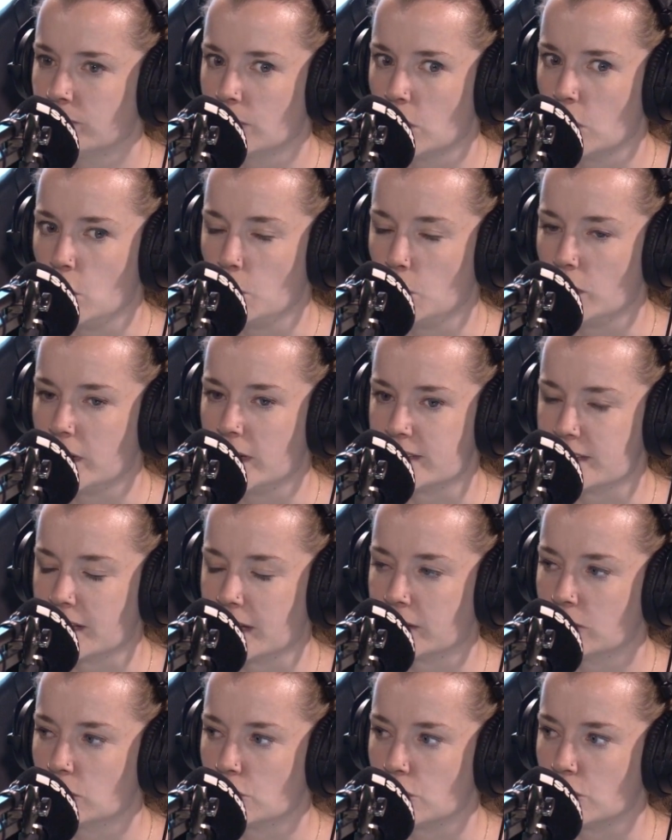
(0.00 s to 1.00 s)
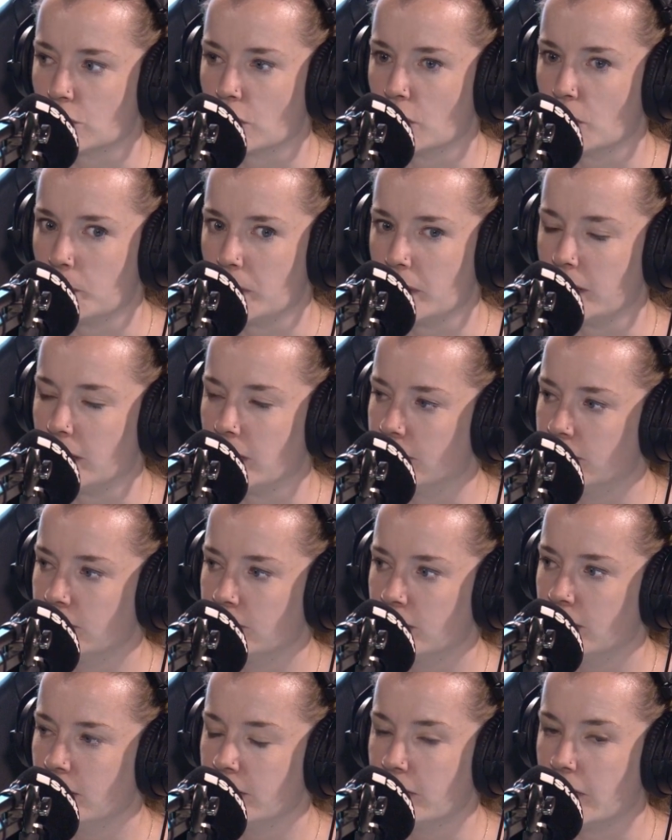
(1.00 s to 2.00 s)
Who is that? She's going to be
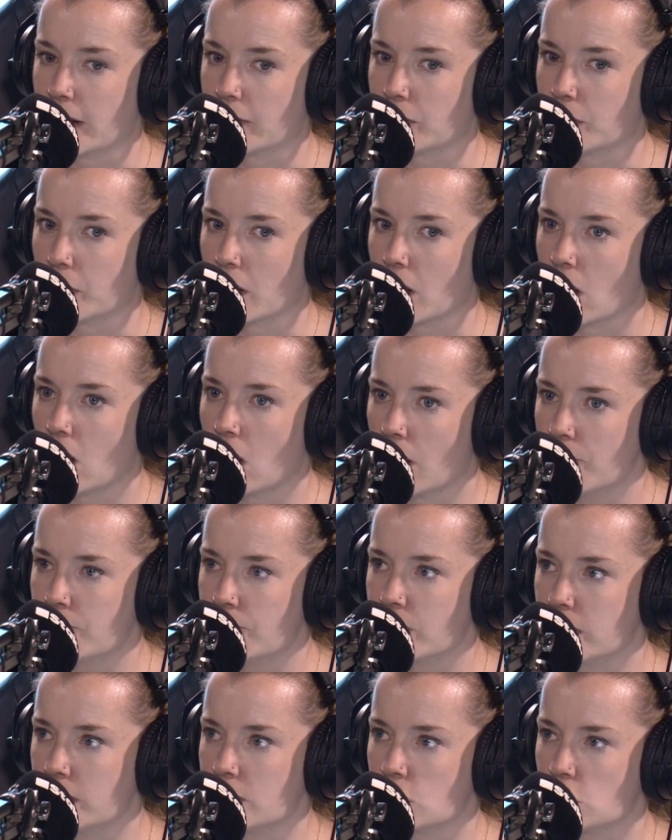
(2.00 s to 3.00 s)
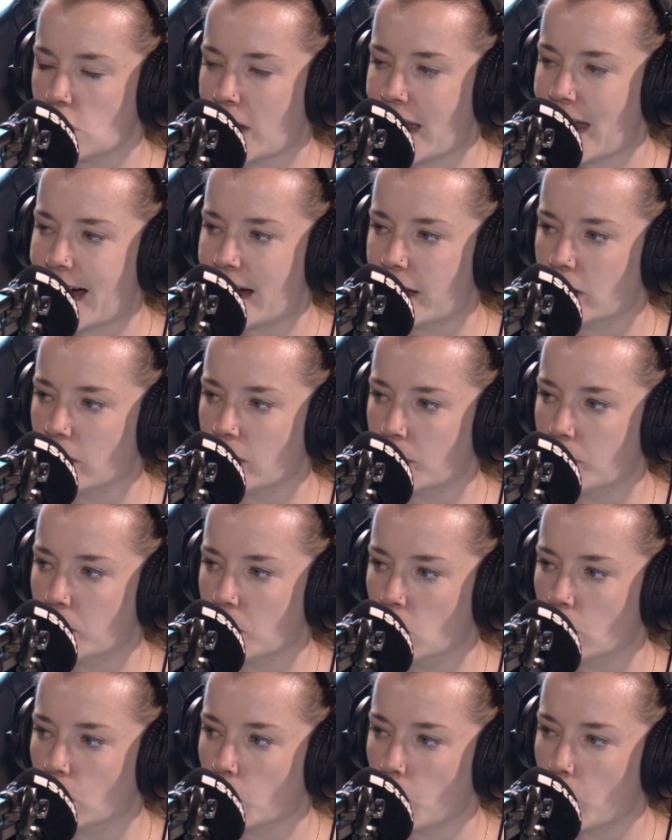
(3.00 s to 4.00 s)
like the confidence she had on the
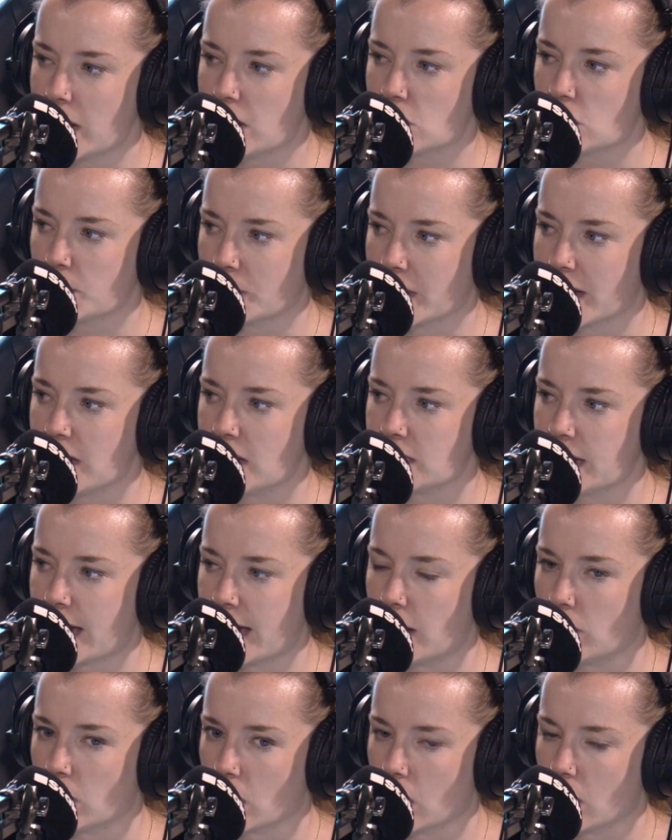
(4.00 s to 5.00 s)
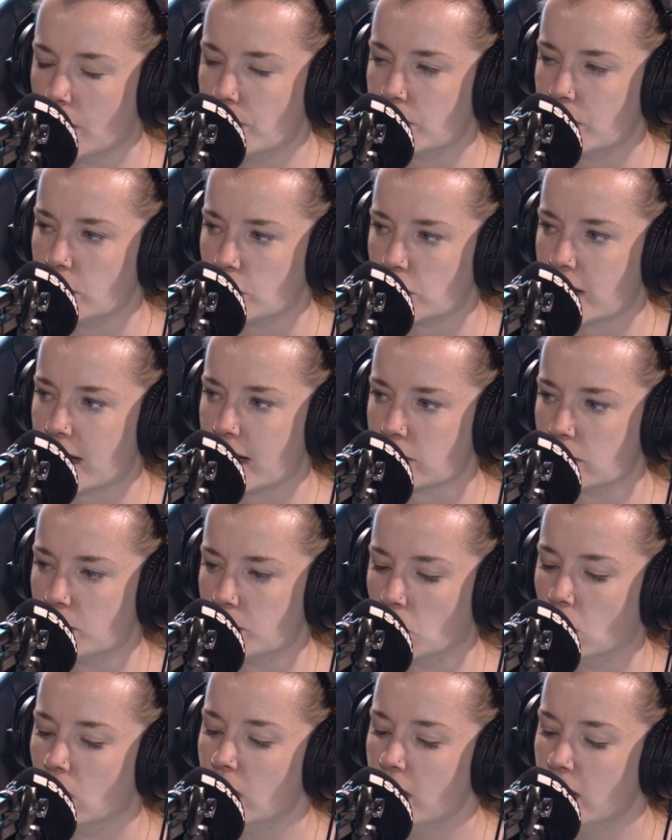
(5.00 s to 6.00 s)
ball, the way she plays now, the confidence she has on the
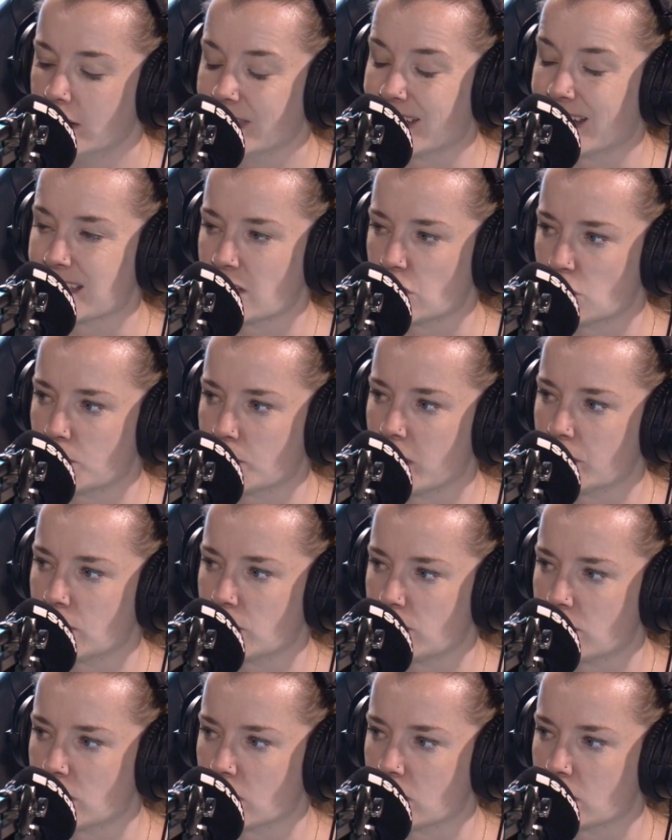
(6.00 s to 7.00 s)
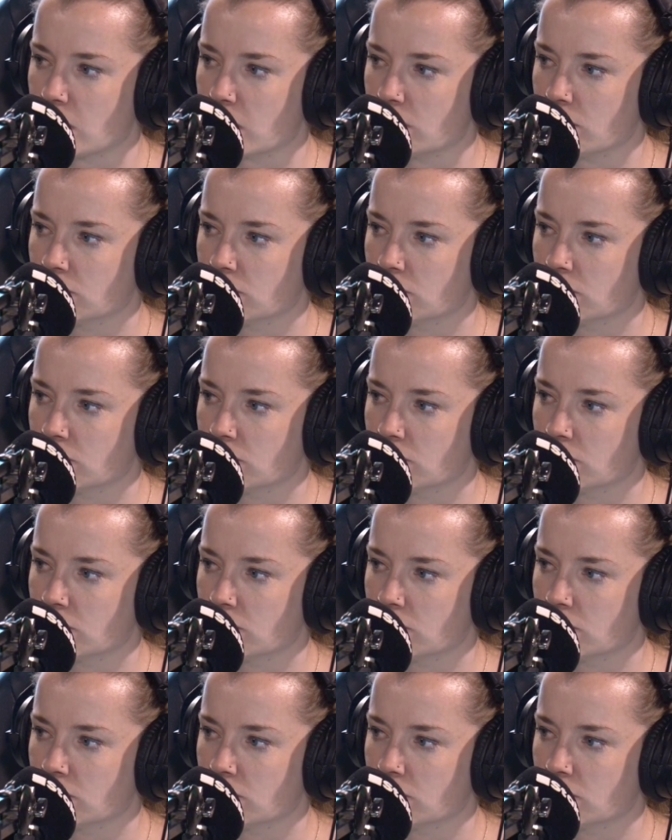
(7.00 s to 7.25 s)
ball. That's how she played when she was 16.